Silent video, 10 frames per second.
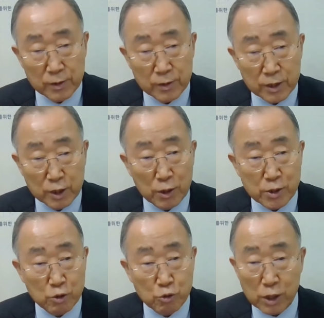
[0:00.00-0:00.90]
He
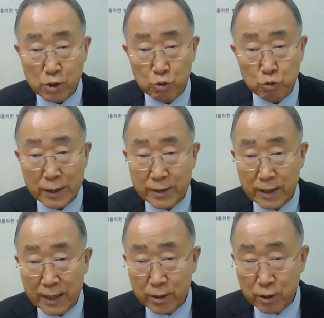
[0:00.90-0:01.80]
was just
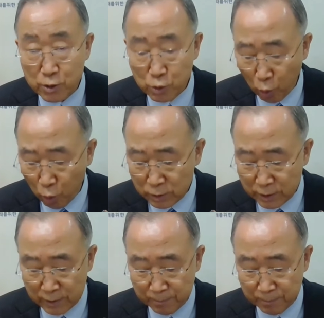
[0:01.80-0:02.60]
28 years old,